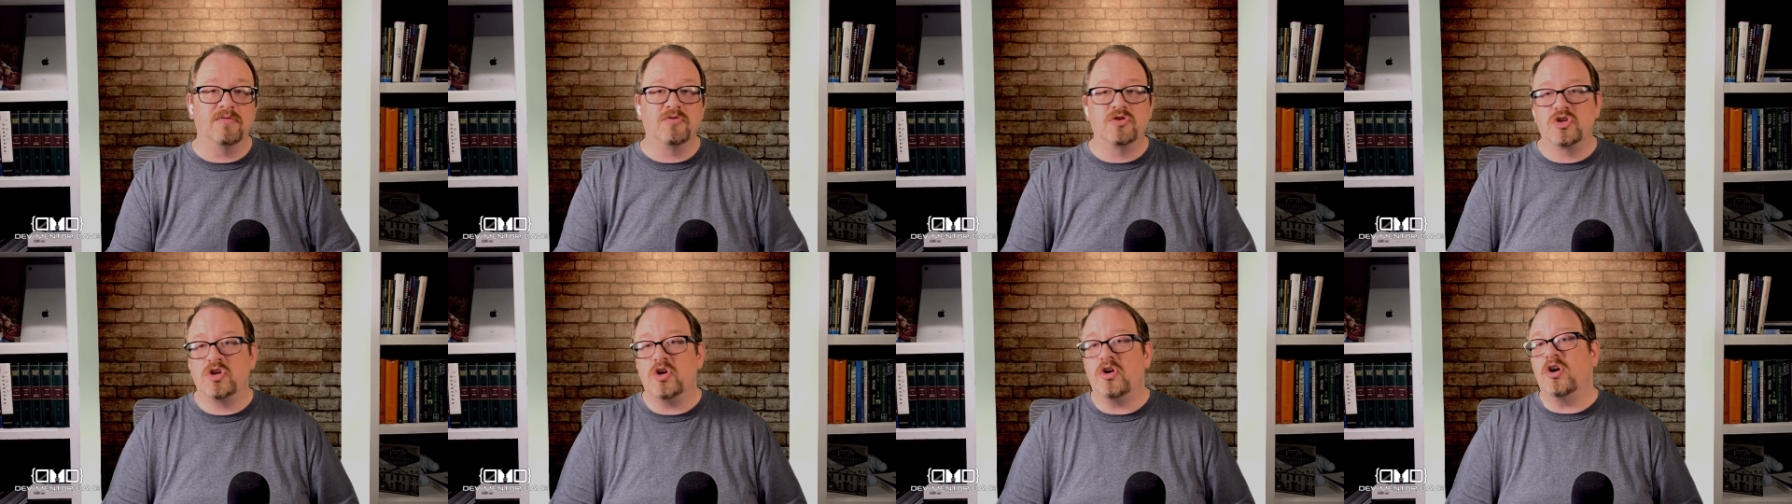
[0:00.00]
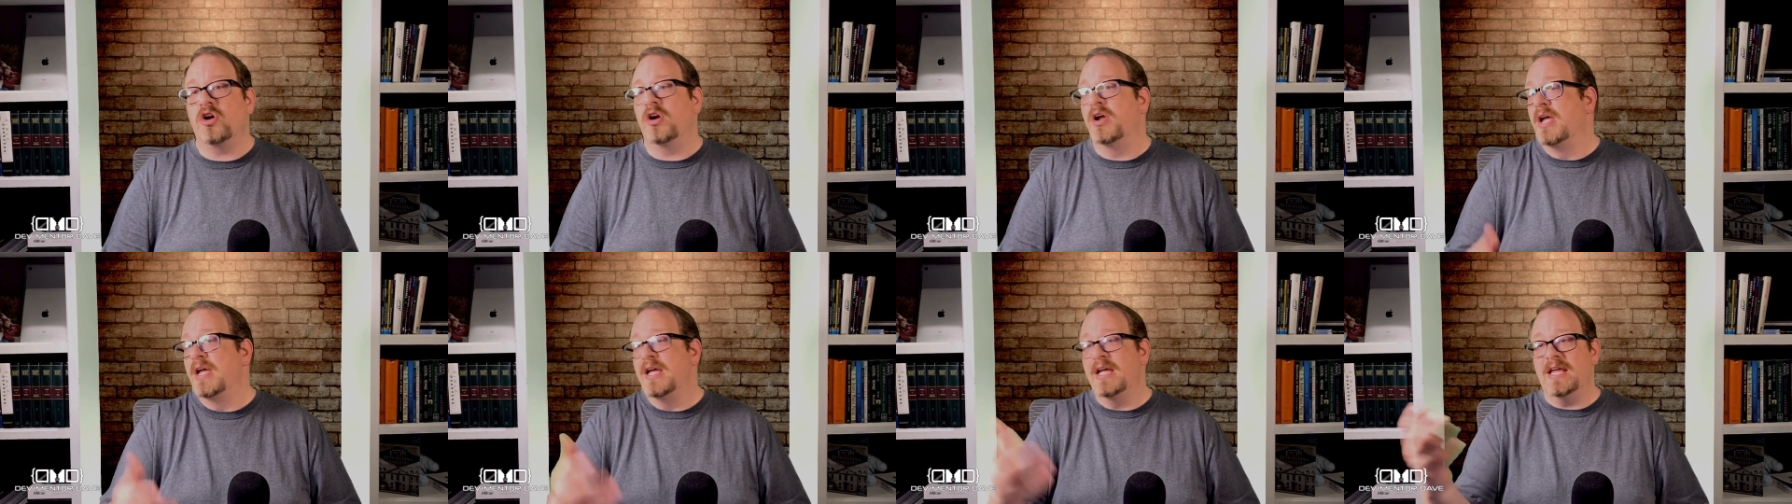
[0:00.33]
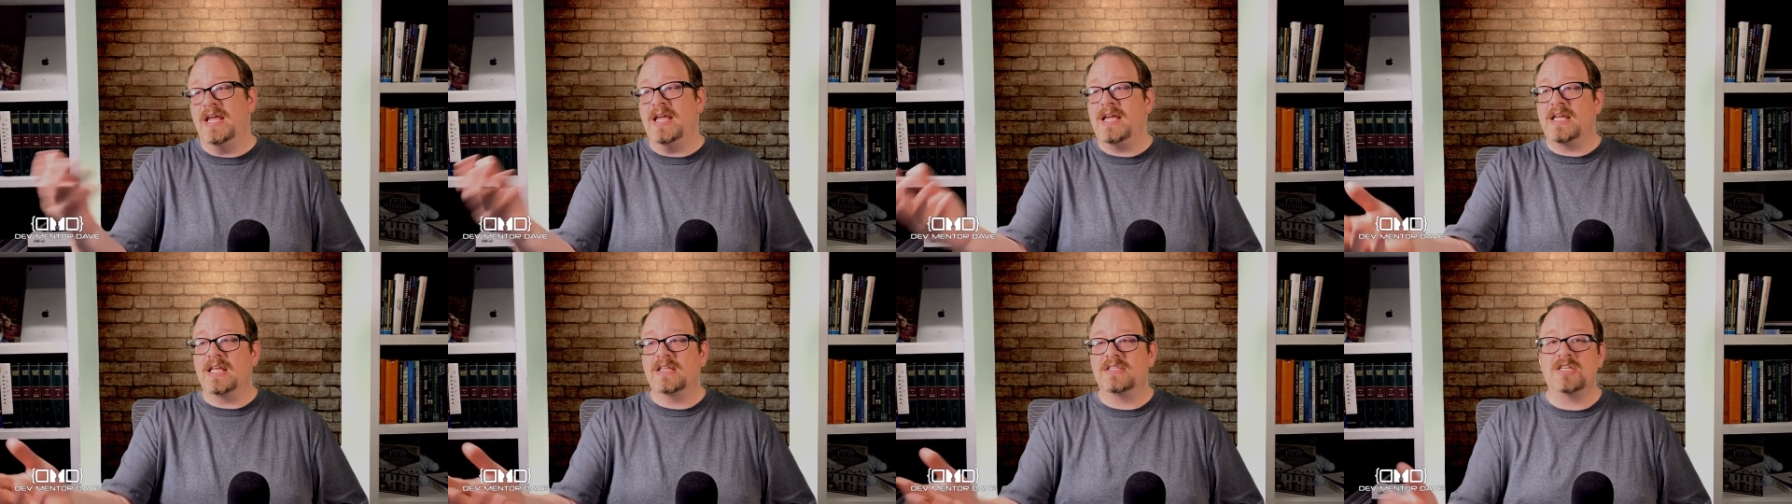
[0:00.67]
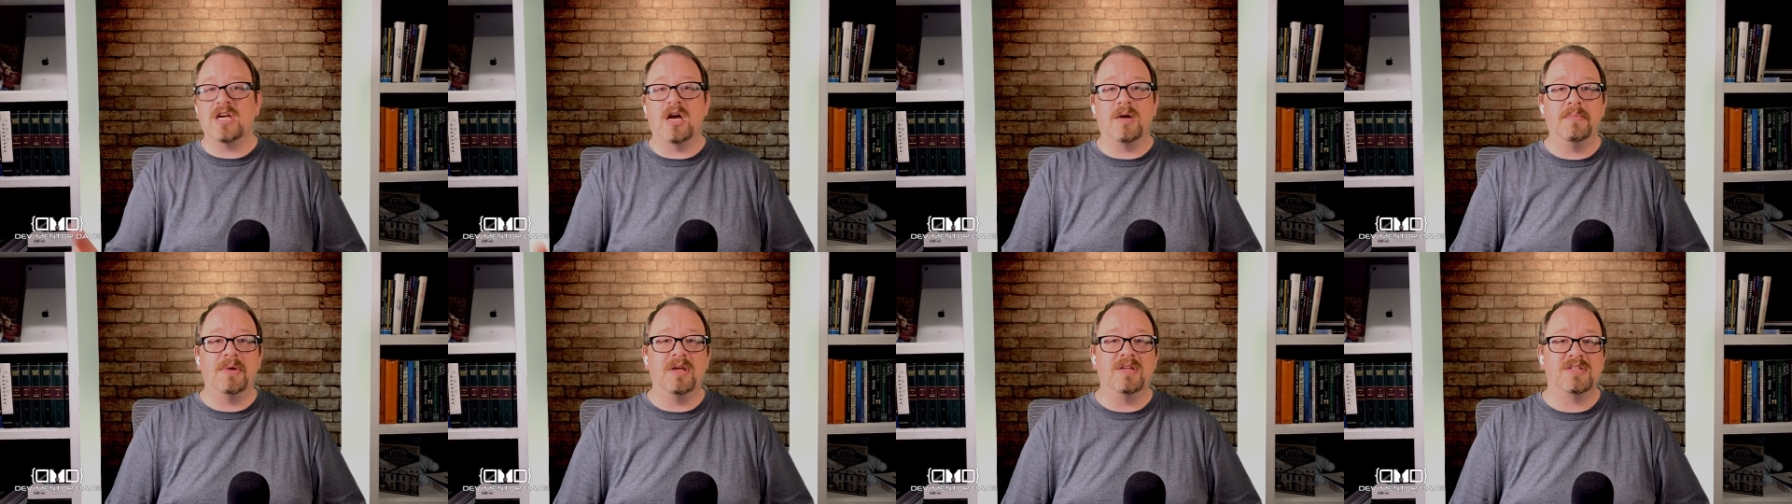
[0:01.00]
Sure, he could
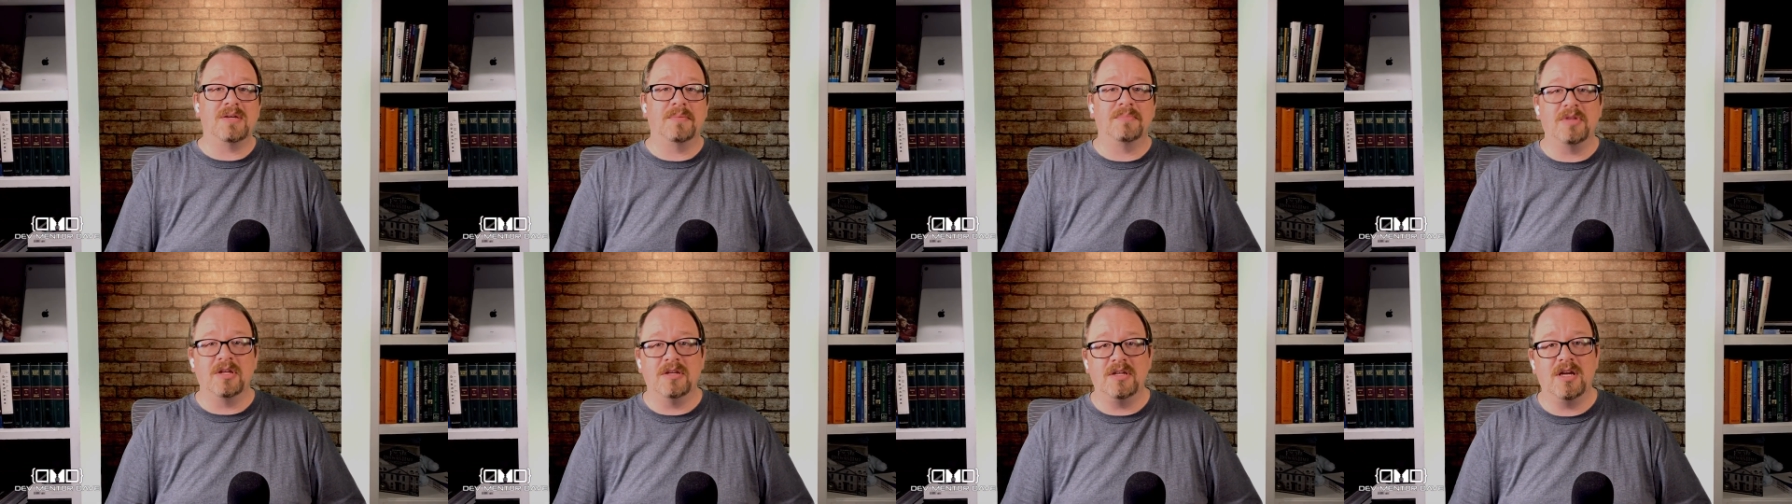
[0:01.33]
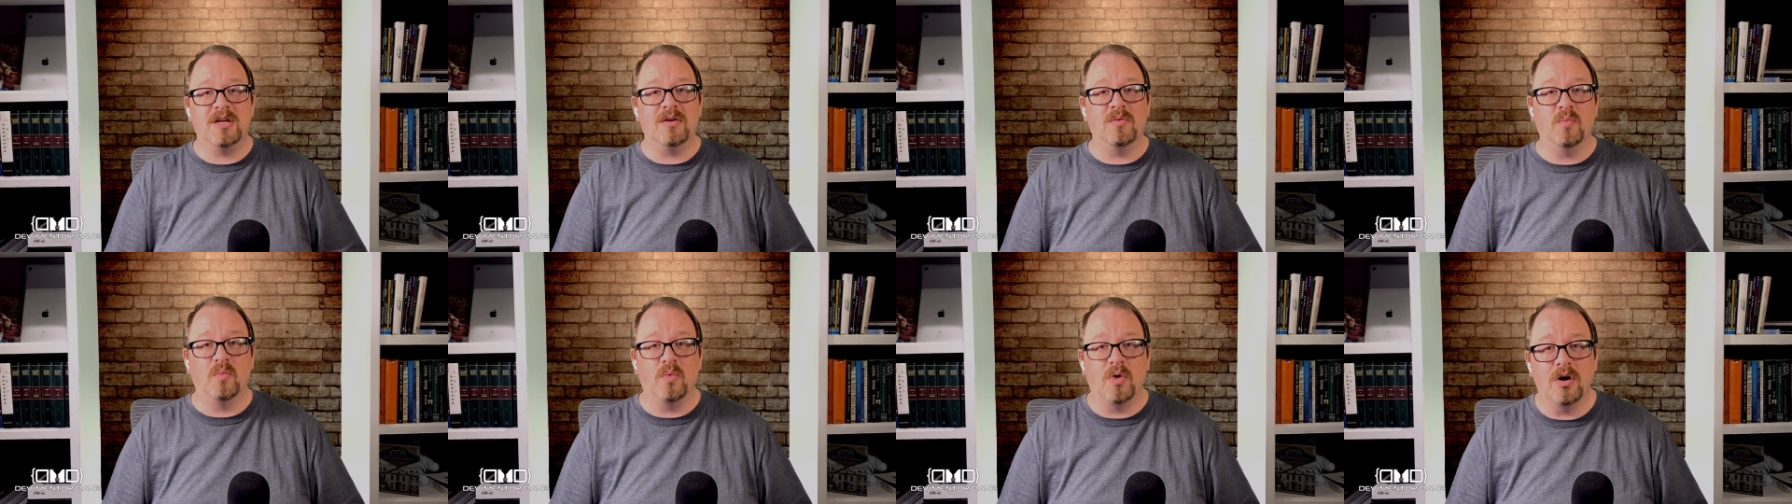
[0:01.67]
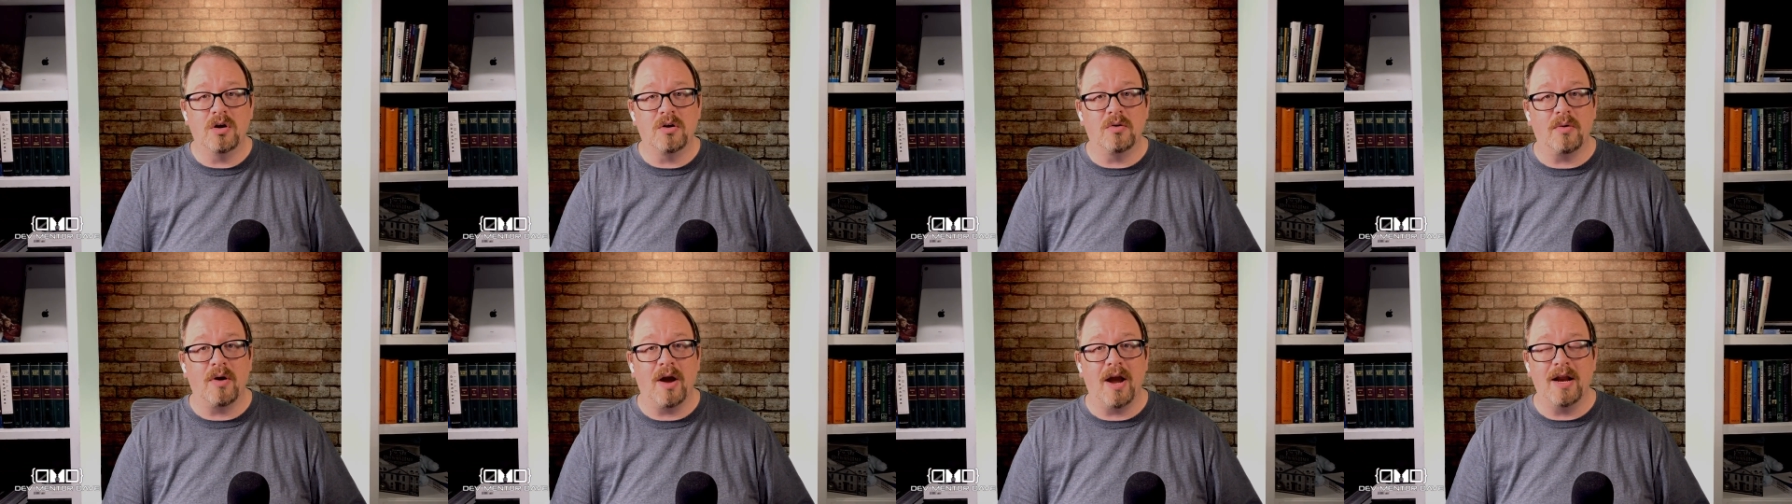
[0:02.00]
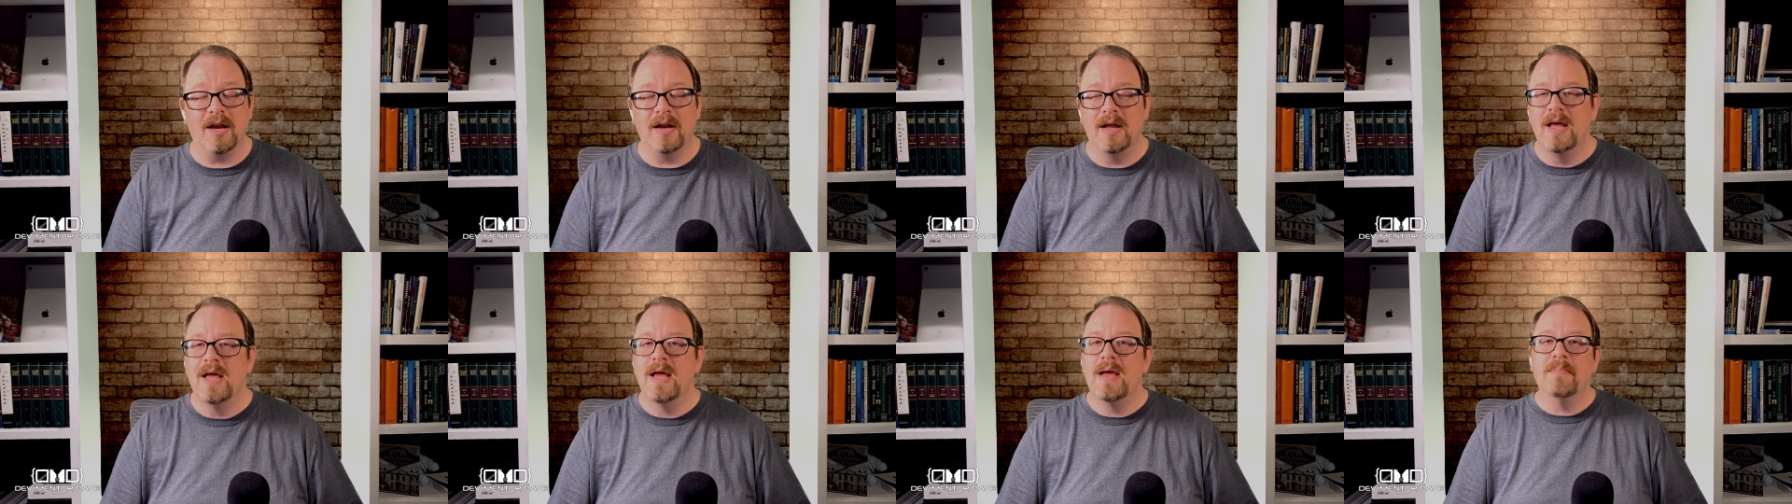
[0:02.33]
tell me something didn't work right,